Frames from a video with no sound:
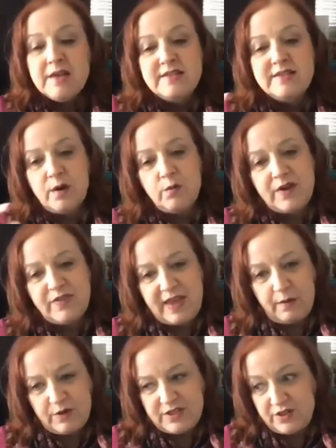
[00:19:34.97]
So what
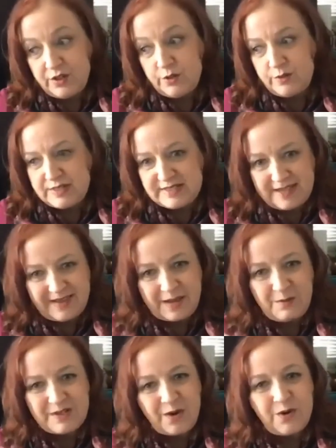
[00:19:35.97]
they would do is then they
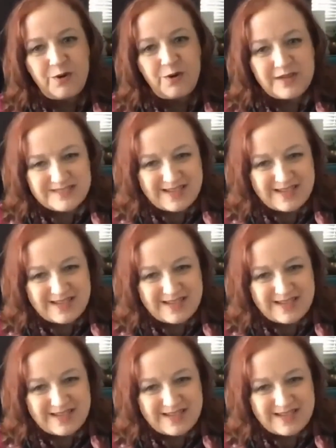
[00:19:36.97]
would go to